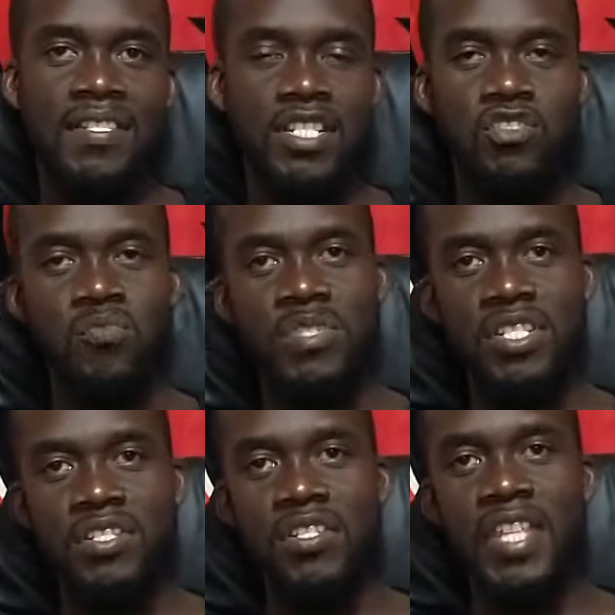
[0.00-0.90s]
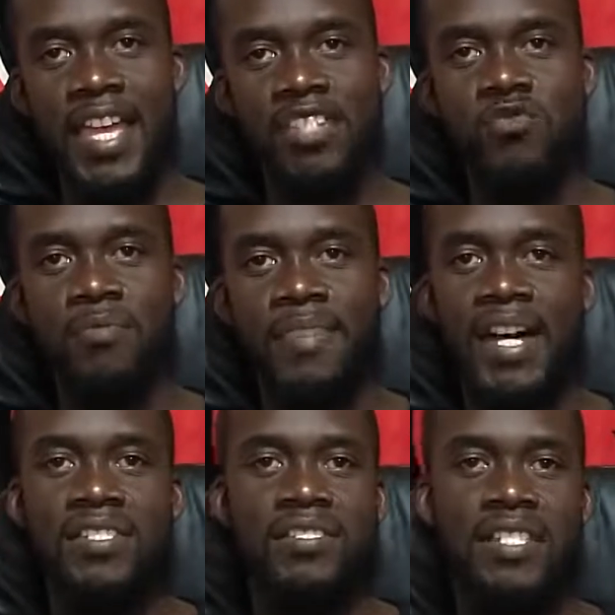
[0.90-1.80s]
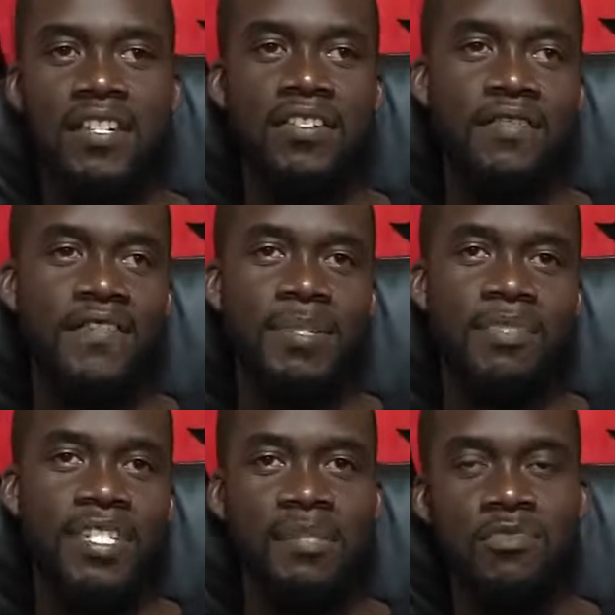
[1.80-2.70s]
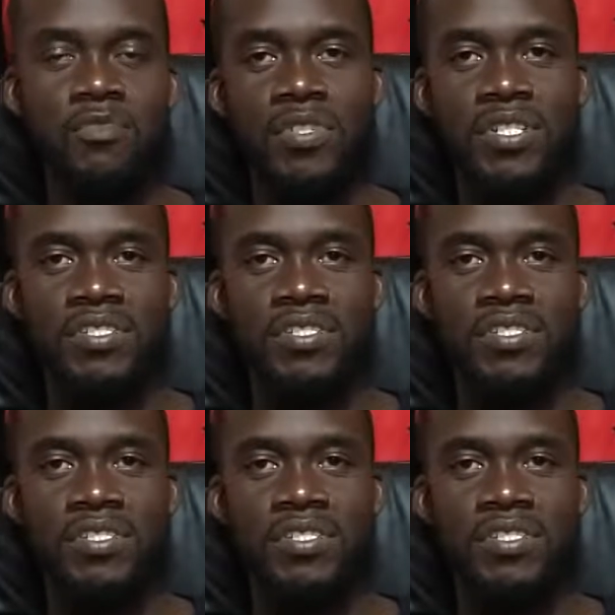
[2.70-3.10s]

There are too many good actual boxers out here for them to keep doing